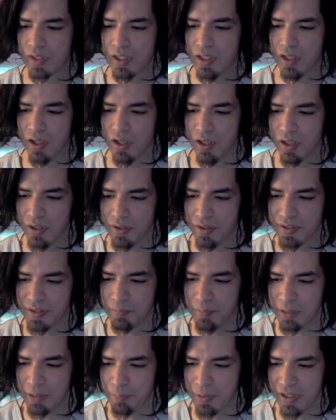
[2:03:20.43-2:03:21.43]
Oh,
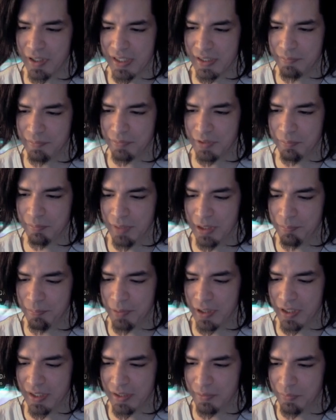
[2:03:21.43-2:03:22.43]
the
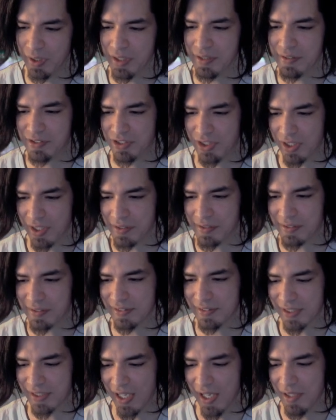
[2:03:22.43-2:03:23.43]
memory was just
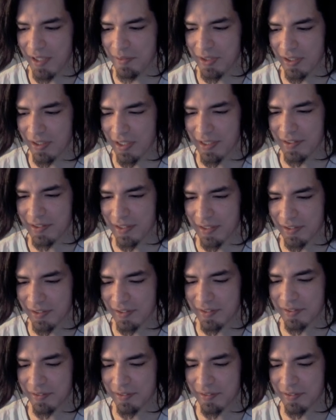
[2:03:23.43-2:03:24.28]
in time there, I think.